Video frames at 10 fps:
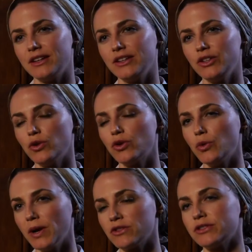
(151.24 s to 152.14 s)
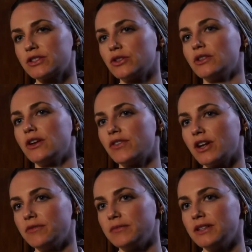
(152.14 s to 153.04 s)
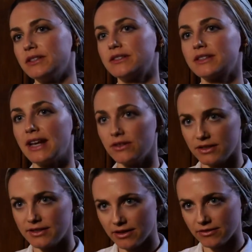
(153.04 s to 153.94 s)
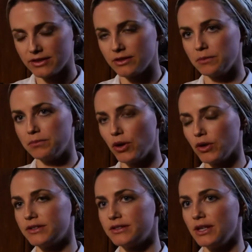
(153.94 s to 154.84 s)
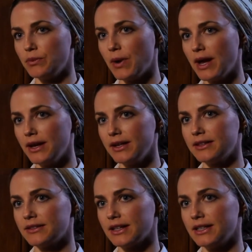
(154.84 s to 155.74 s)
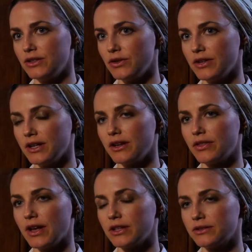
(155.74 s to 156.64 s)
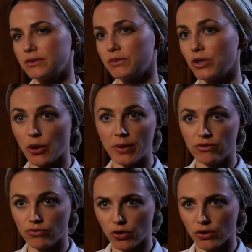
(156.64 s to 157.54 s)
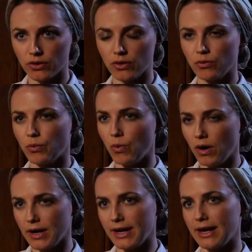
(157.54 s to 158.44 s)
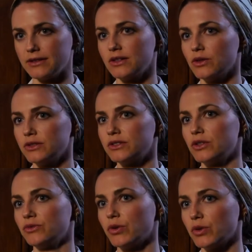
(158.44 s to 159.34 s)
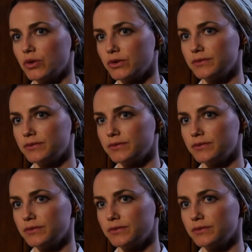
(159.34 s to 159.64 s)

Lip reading: You're quite critical of the government's counter-terrorism policy. Where exactly do you think that's going wrong, and why has it gone so wrong?